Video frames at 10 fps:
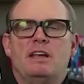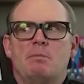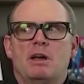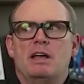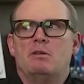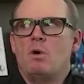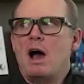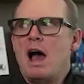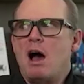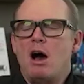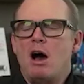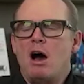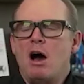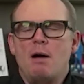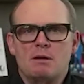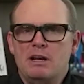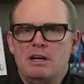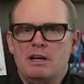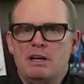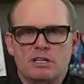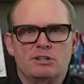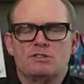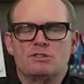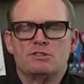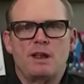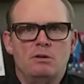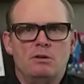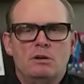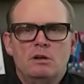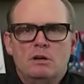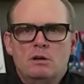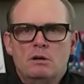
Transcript: I'm like, wow, I'm not going to be here 30 years from now